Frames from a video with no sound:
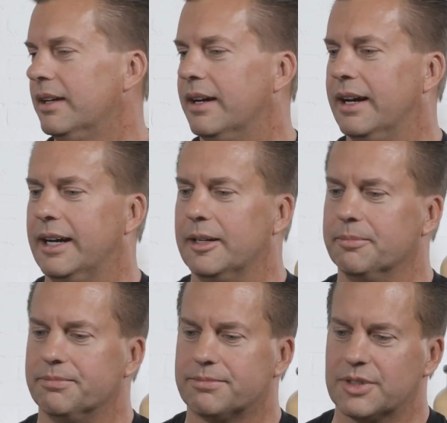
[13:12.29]

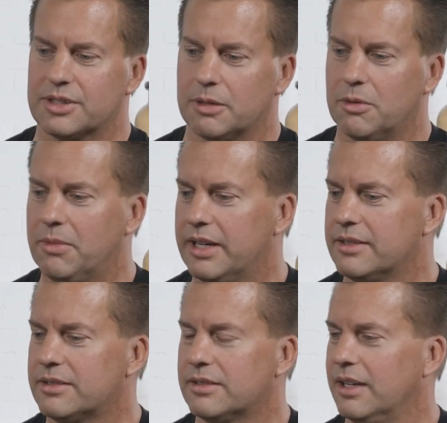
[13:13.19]
The summer
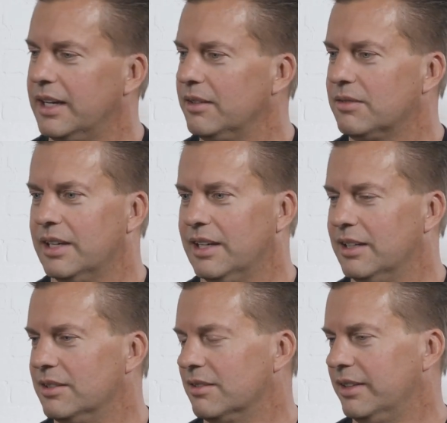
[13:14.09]
months, I
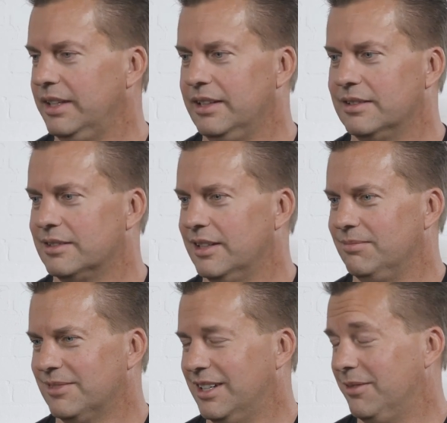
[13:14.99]
get as lean as I
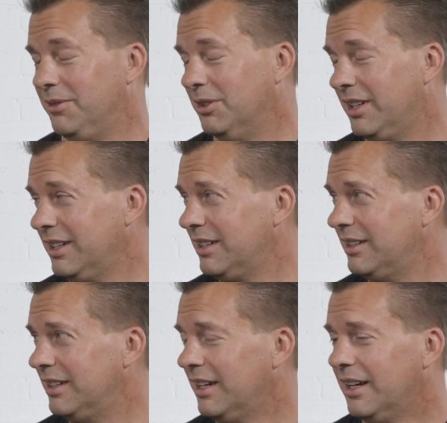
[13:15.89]
kind of feel like
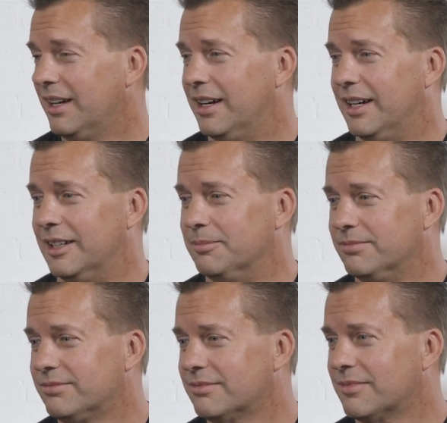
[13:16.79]
it.
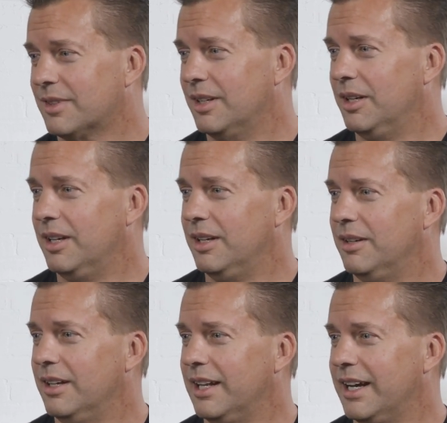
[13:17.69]

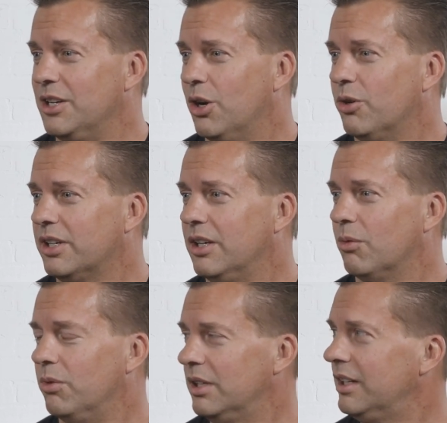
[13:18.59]
And I know to get
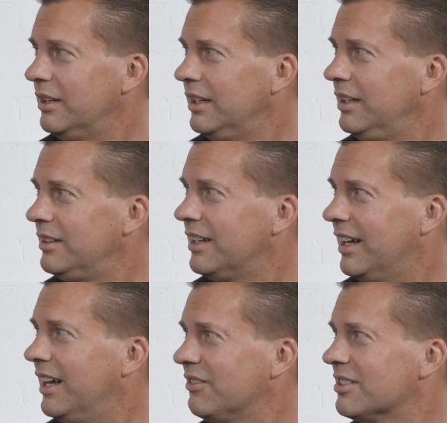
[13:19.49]
really lean, you
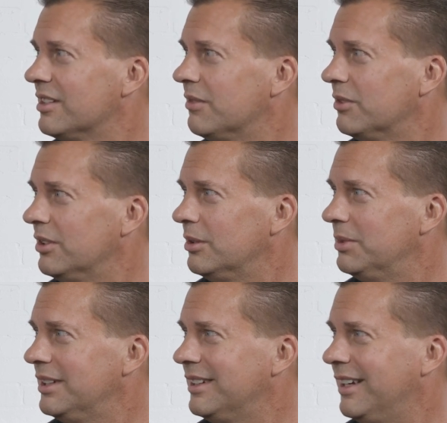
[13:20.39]
kind of have to suffer a little
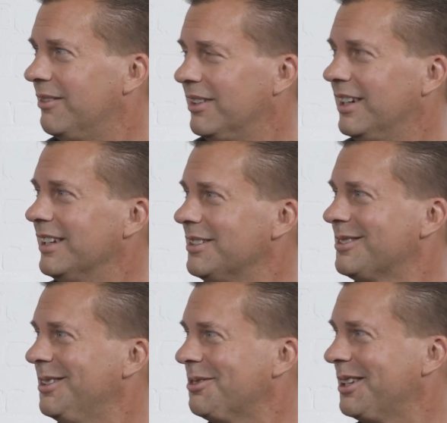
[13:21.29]
bit, and I don't really like to
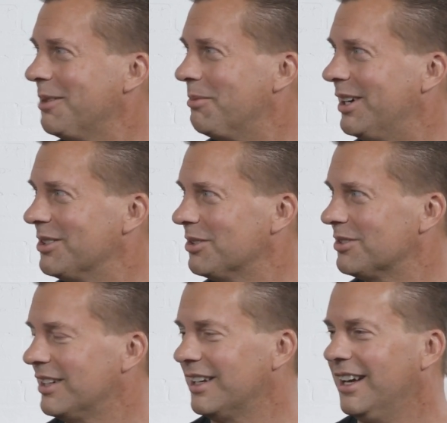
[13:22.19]
suffer that much. So
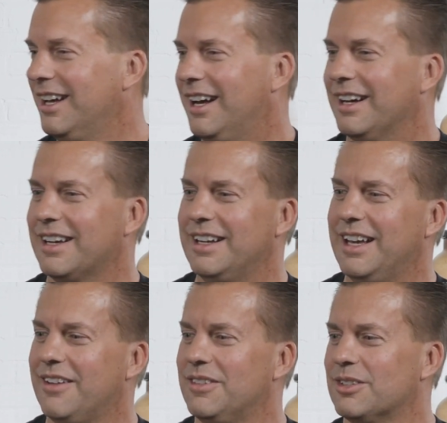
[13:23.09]
it's I kind of
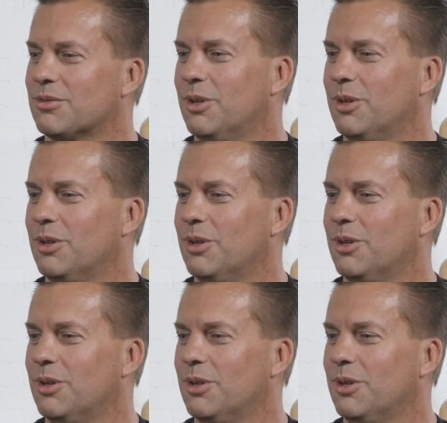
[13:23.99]
have this